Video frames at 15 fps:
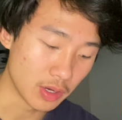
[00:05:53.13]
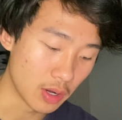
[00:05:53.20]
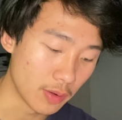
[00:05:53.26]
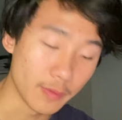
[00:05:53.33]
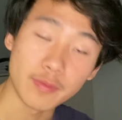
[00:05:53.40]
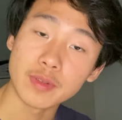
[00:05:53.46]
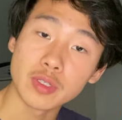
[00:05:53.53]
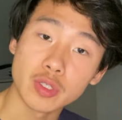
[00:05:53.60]

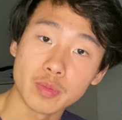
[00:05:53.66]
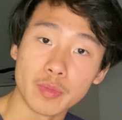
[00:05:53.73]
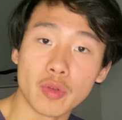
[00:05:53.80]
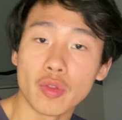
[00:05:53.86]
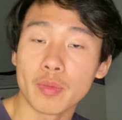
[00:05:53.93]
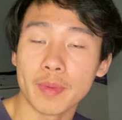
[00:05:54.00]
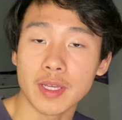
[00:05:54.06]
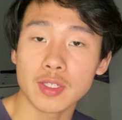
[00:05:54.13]
of
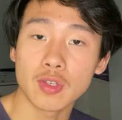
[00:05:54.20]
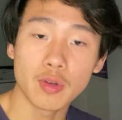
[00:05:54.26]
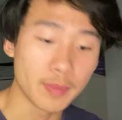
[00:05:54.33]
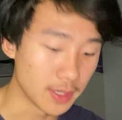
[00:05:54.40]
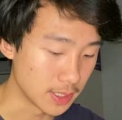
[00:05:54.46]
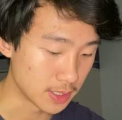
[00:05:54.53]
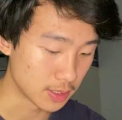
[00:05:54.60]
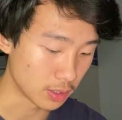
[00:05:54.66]
smooth muscle, but
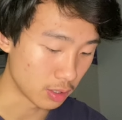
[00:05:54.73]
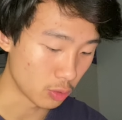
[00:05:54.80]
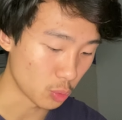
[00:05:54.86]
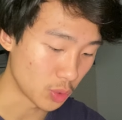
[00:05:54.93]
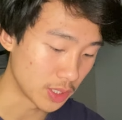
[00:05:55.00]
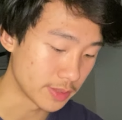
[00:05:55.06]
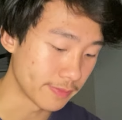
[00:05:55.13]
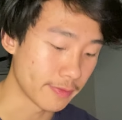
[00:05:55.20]
it's not
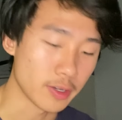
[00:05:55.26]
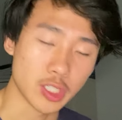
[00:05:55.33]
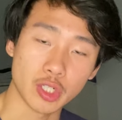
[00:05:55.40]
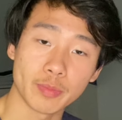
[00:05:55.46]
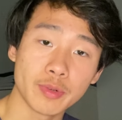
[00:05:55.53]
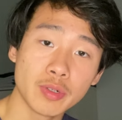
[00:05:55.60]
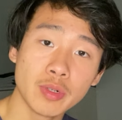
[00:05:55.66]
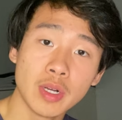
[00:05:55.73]
really
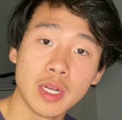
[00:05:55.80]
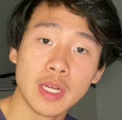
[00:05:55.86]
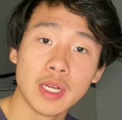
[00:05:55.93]
differentiable.